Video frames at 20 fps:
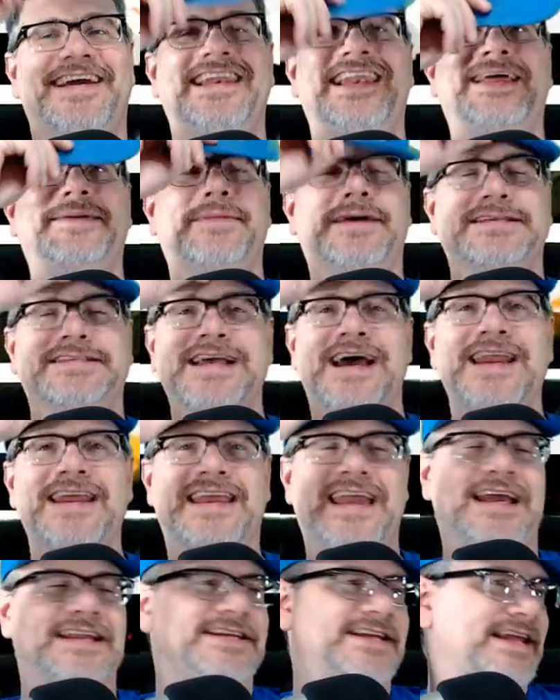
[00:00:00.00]
Had like my
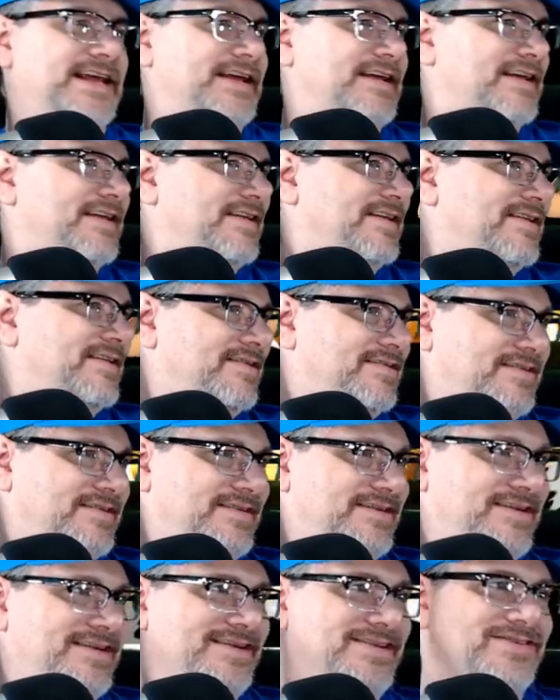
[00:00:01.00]
Sonic hat today.
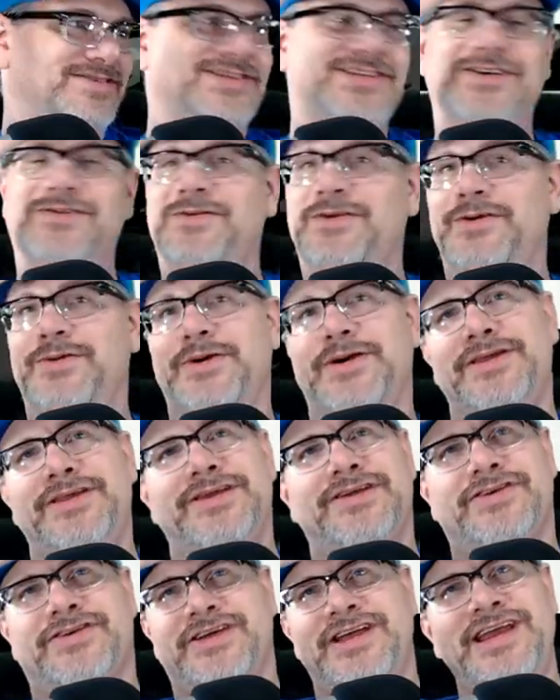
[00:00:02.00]
Uh, usually we wear
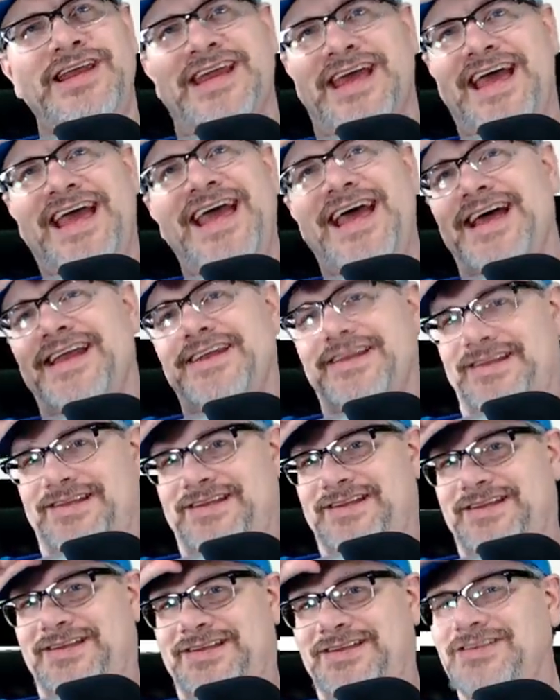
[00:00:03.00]
the green hat.
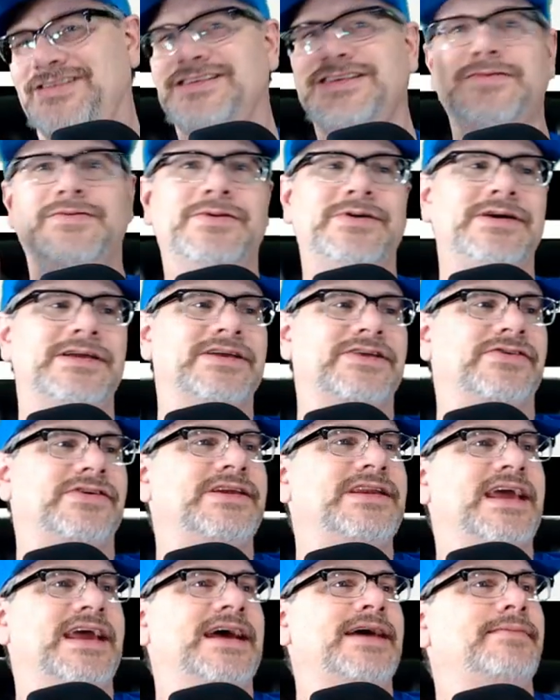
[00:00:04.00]
Usually we wear the
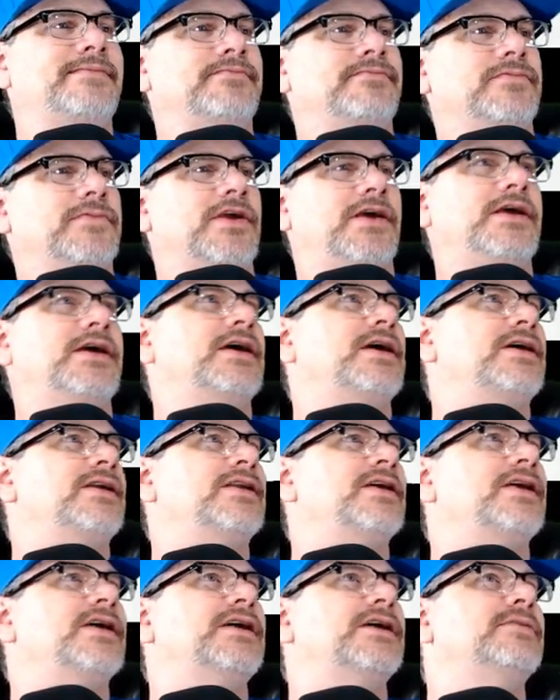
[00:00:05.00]
green hat
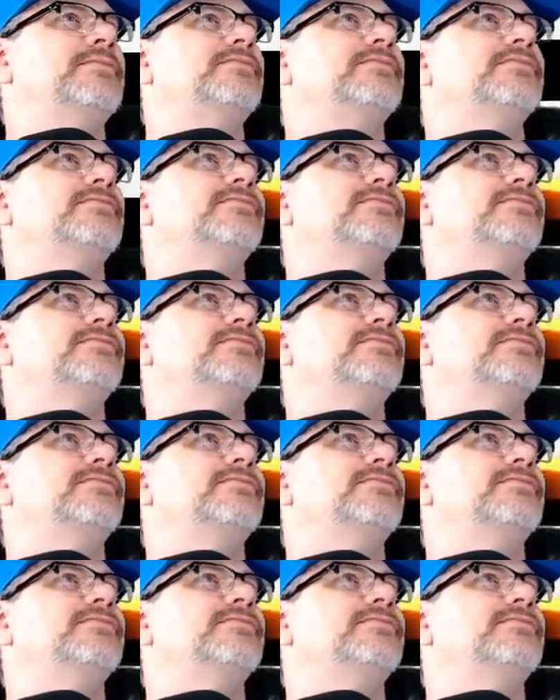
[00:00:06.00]
and uh,